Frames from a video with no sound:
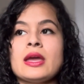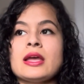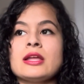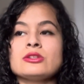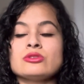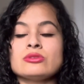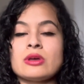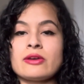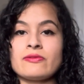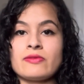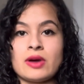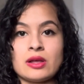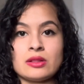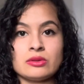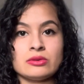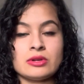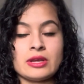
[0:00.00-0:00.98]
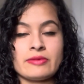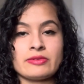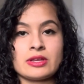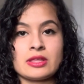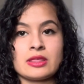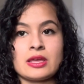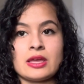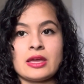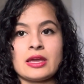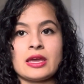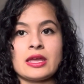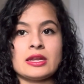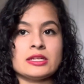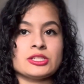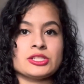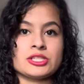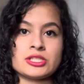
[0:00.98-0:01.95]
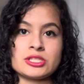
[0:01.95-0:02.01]
And so I followed everything and
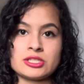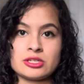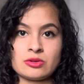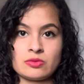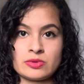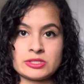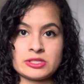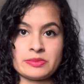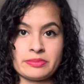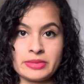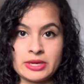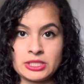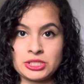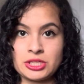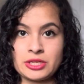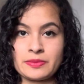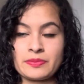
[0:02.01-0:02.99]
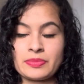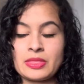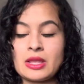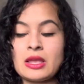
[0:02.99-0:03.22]
it just still wasn't budging.